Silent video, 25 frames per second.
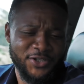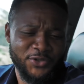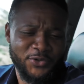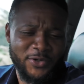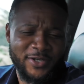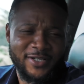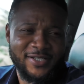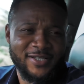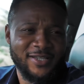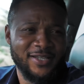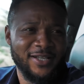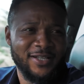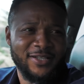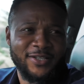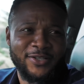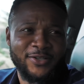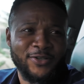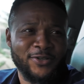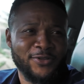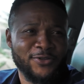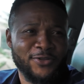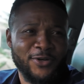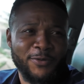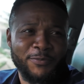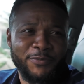translate
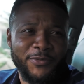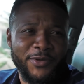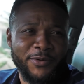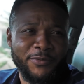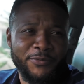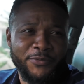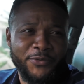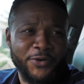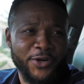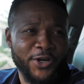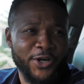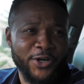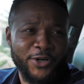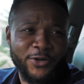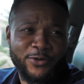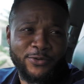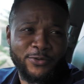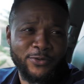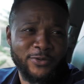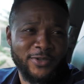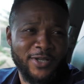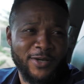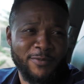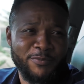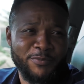into something really
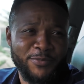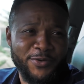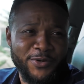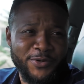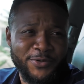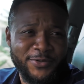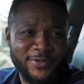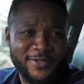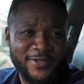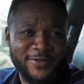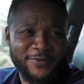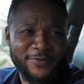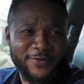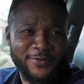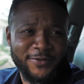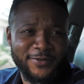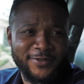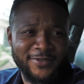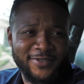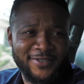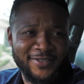good and beautiful.